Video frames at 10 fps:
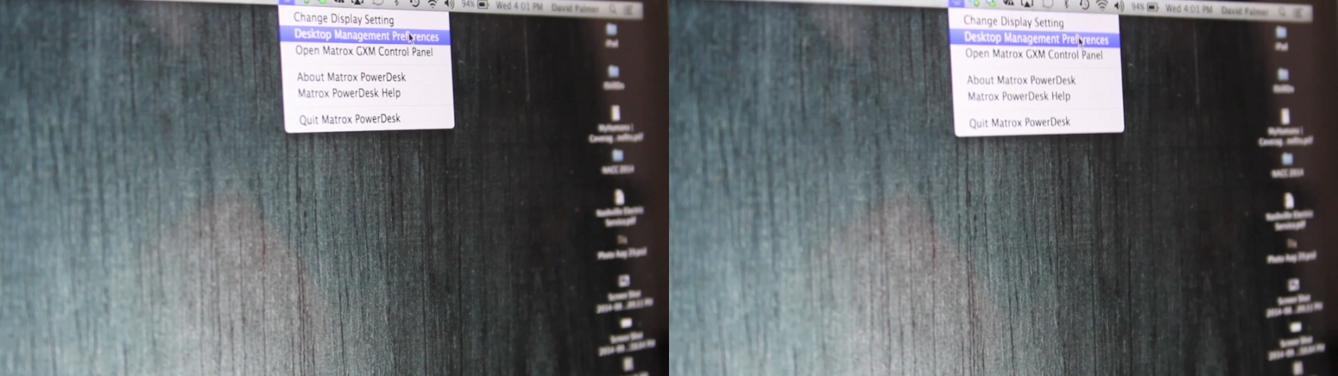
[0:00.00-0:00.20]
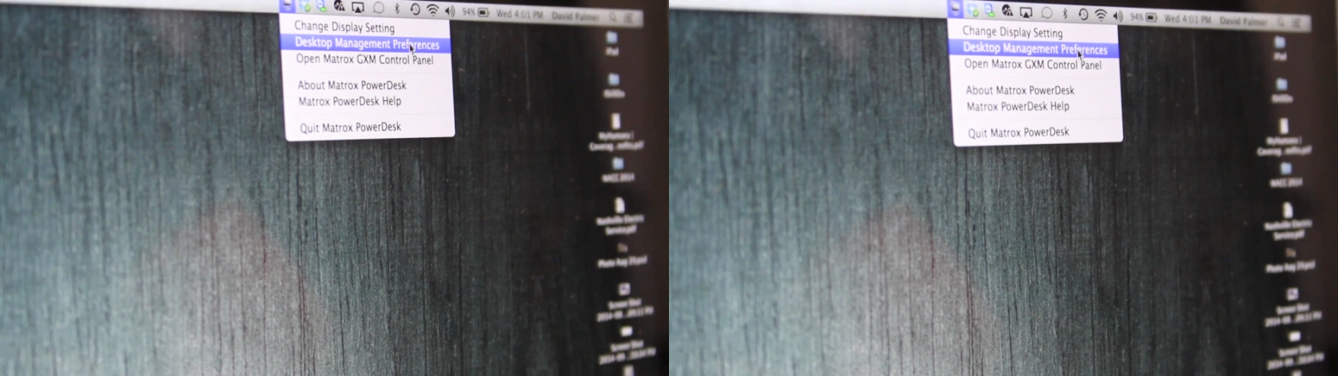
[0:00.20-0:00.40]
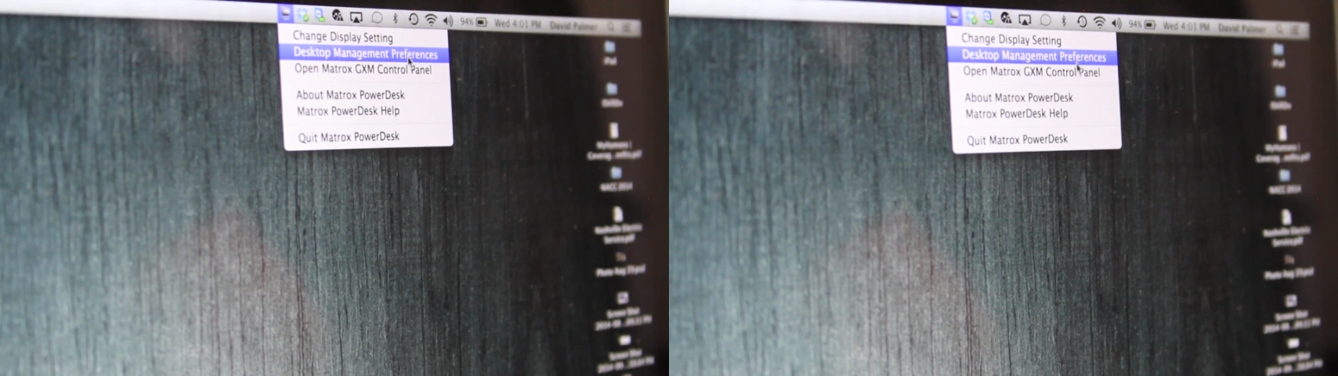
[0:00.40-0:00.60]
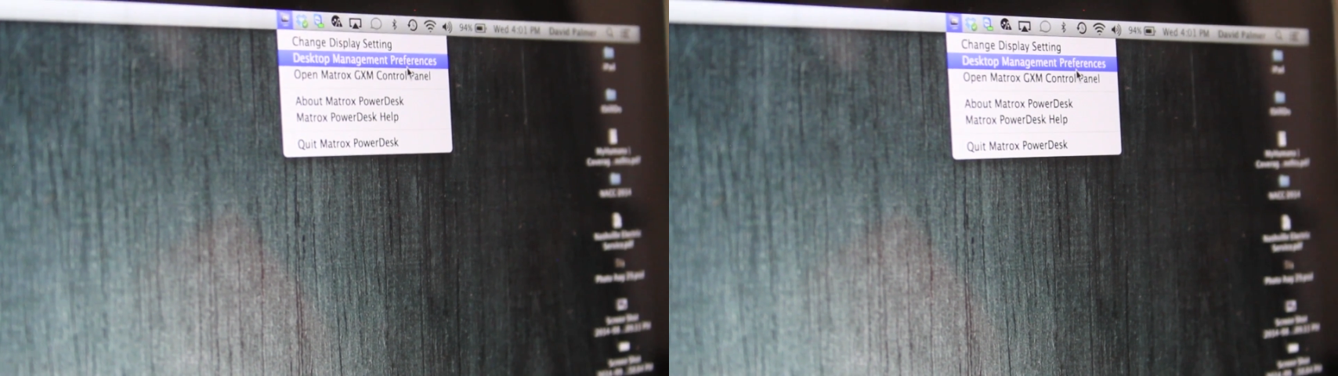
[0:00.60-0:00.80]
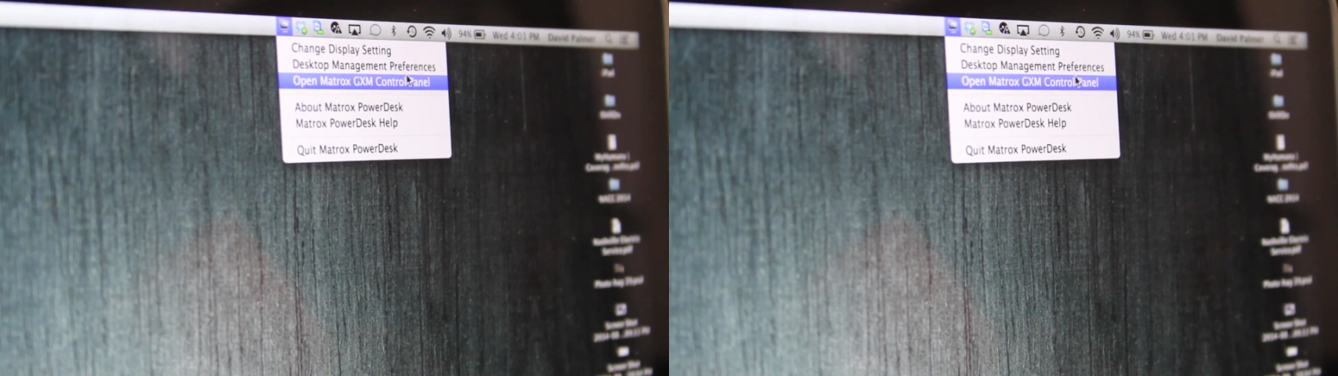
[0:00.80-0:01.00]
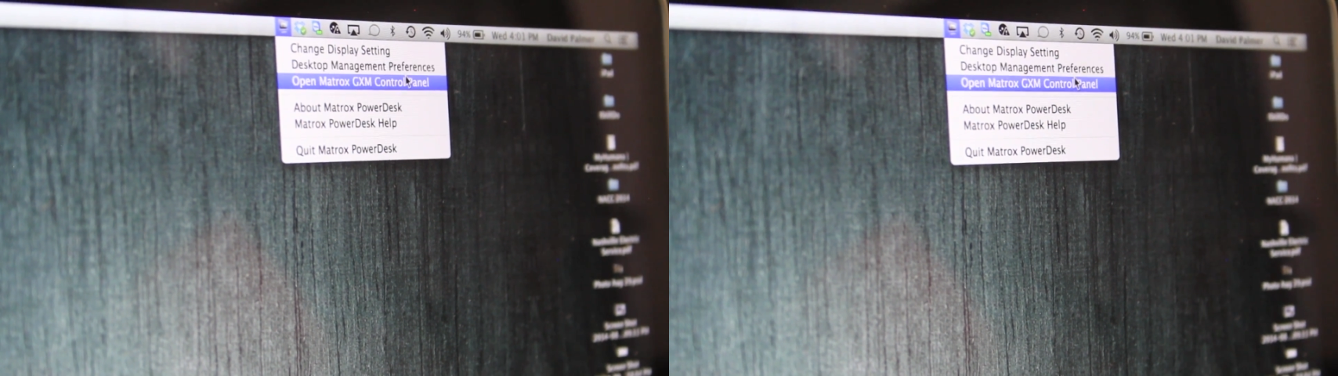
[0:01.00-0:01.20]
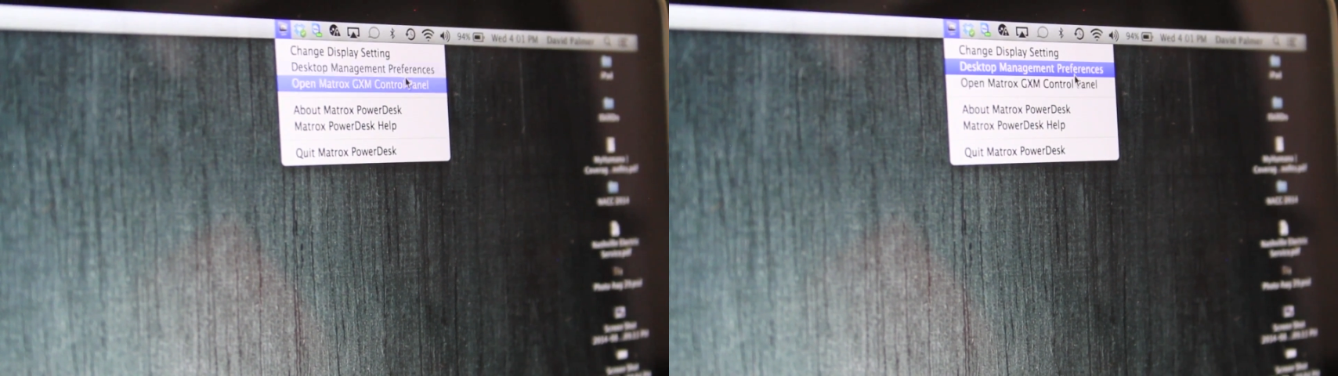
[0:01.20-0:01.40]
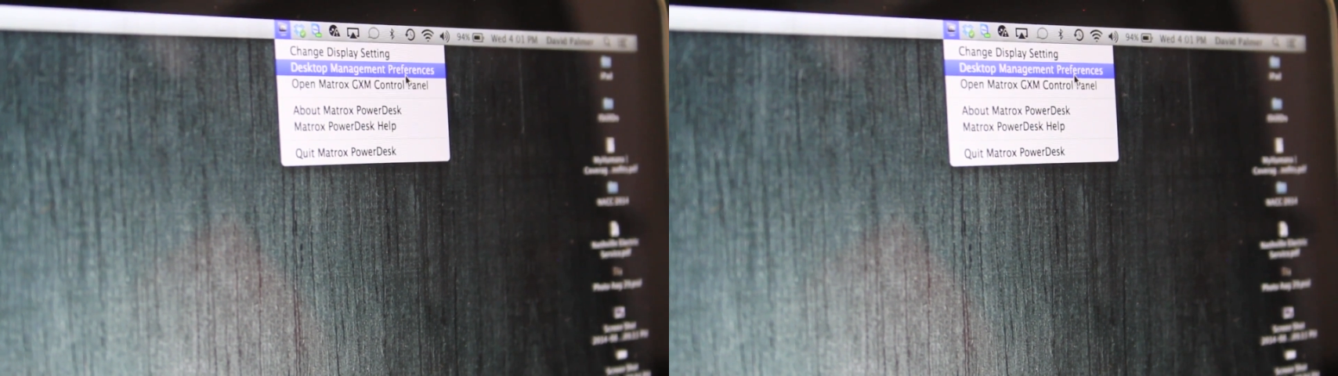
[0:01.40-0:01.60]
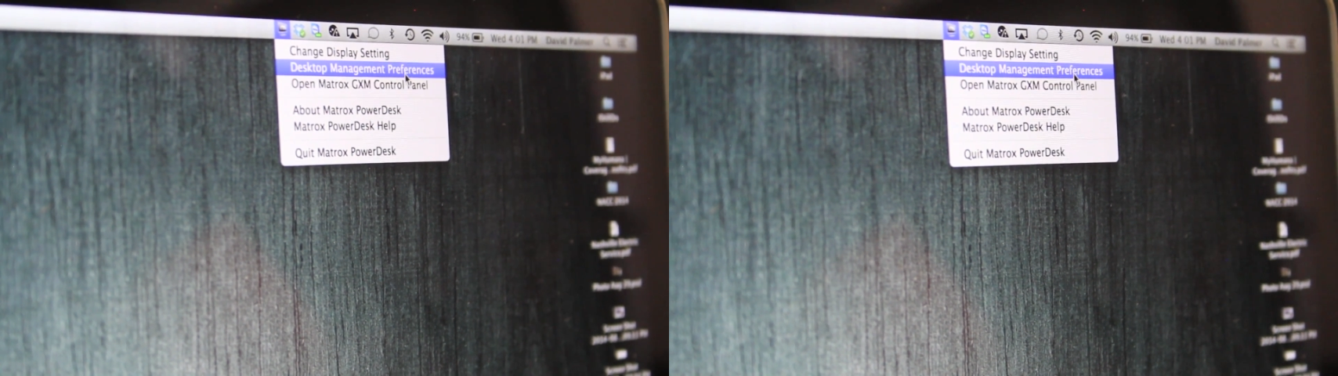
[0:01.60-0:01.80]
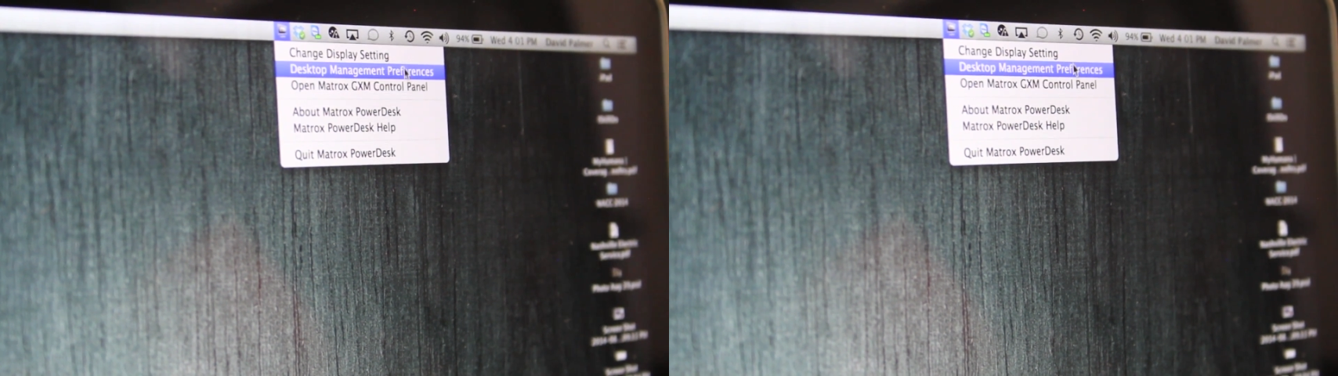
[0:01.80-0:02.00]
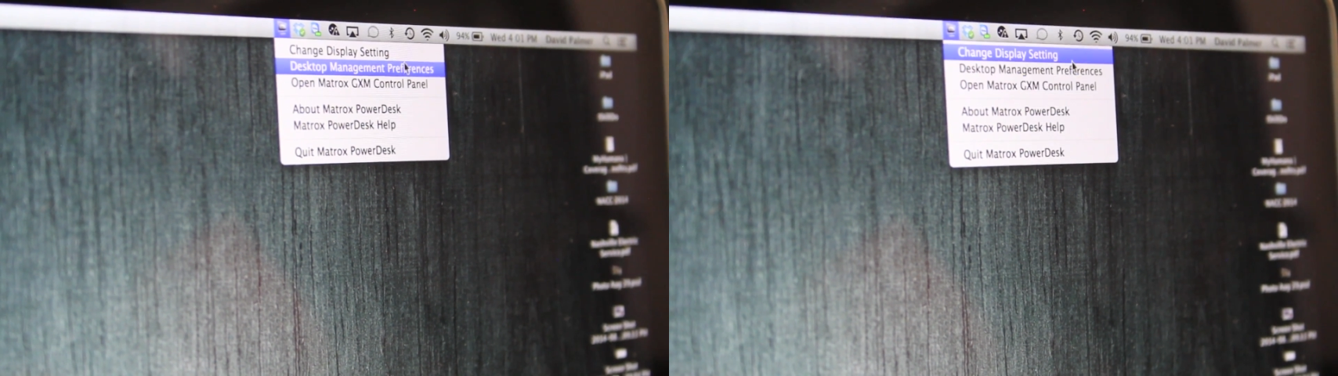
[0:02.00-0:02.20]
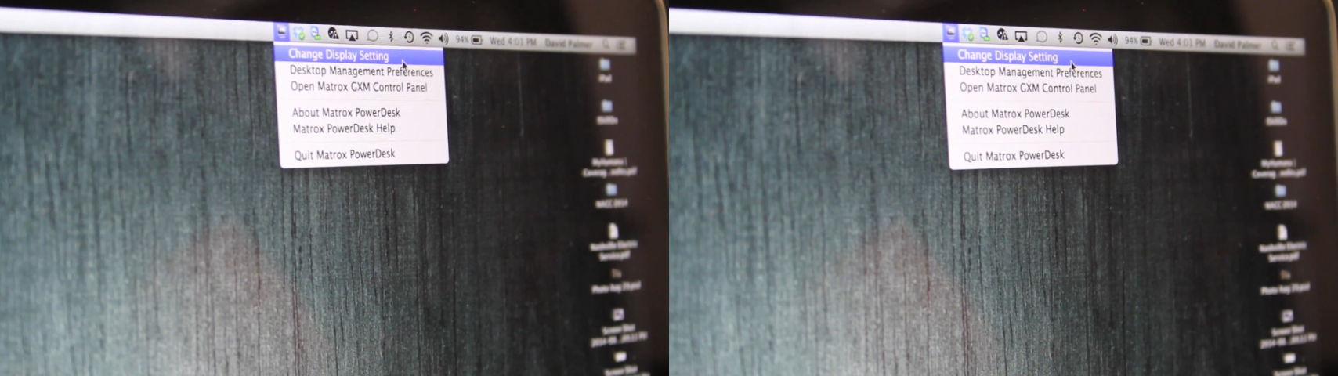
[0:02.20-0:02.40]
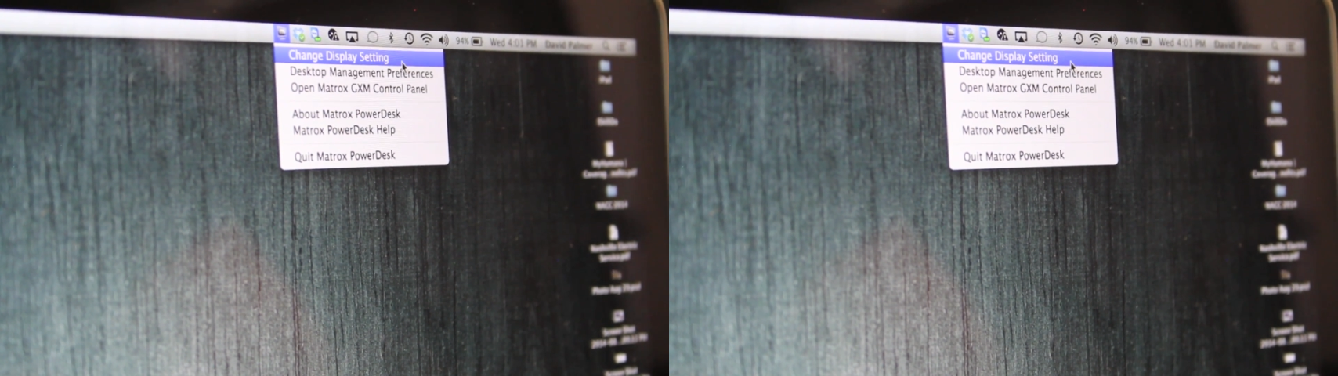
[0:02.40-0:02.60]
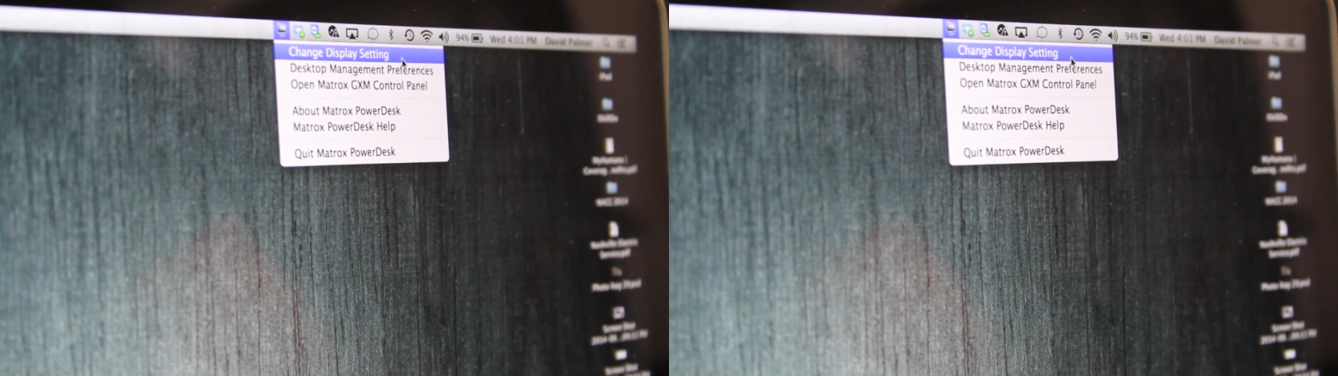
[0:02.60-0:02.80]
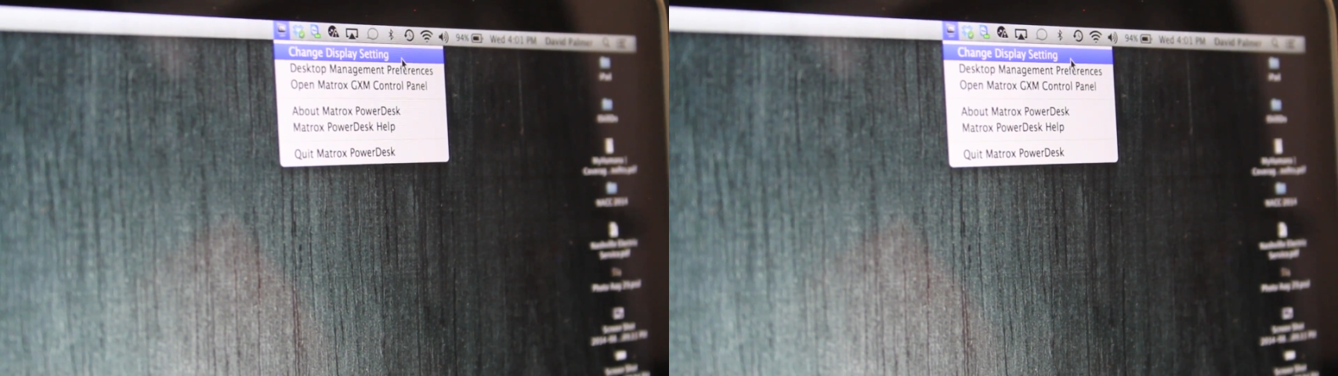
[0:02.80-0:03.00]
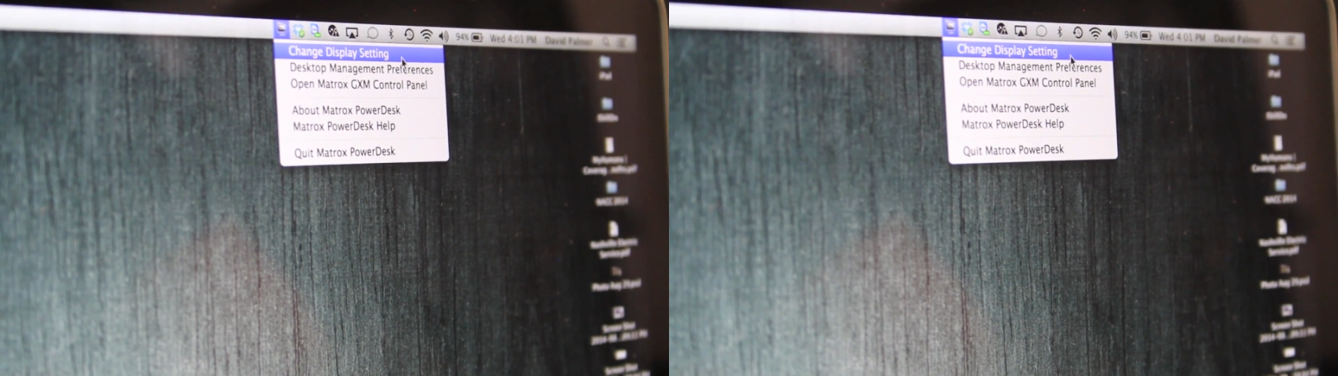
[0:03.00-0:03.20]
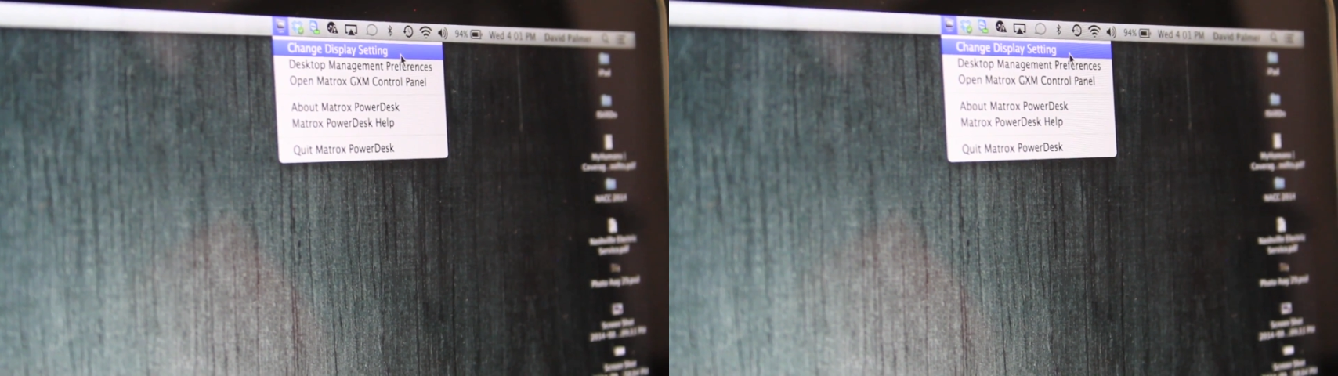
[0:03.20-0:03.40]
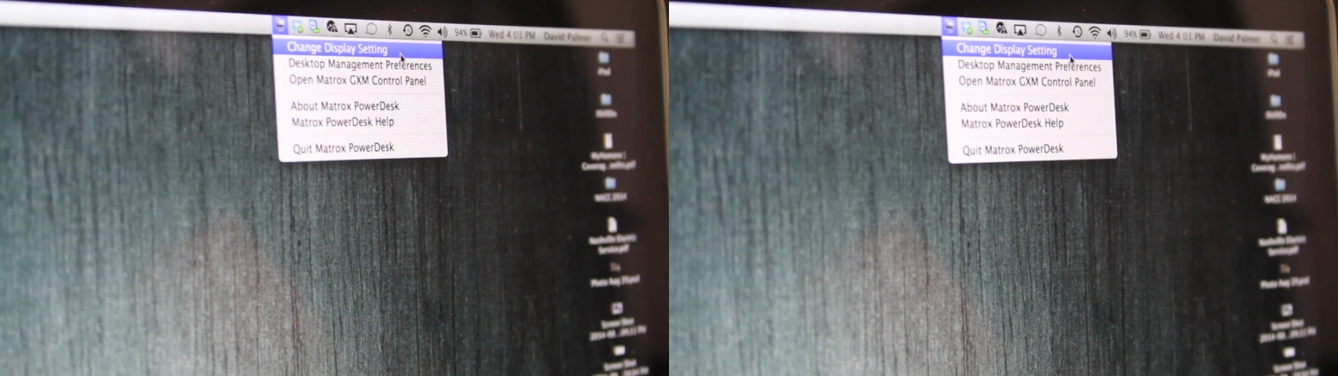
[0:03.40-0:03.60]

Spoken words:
(no speaker visible)